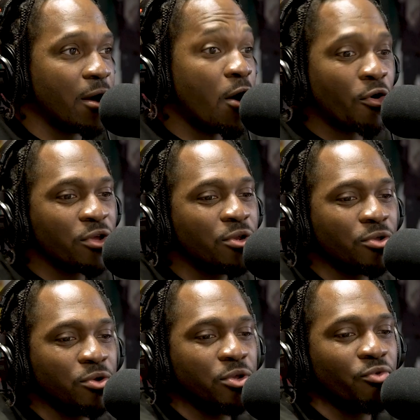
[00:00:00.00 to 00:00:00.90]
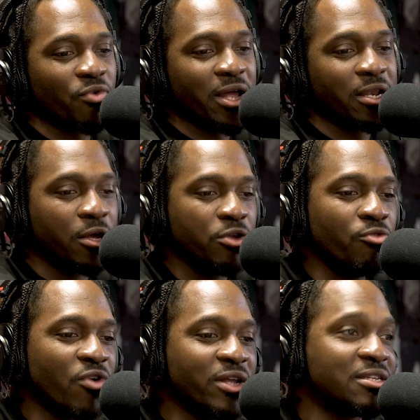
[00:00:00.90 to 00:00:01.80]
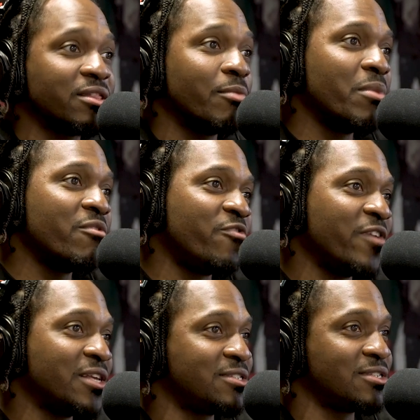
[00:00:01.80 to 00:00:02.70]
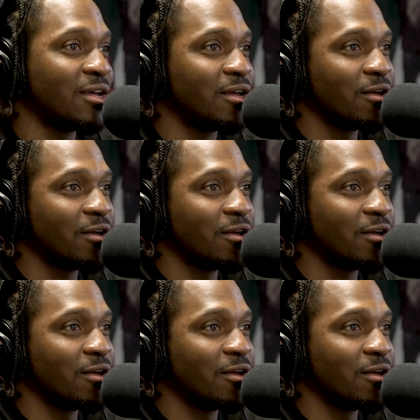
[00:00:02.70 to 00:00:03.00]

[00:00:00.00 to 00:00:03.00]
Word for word: Oh, you know, you run to the Memphis.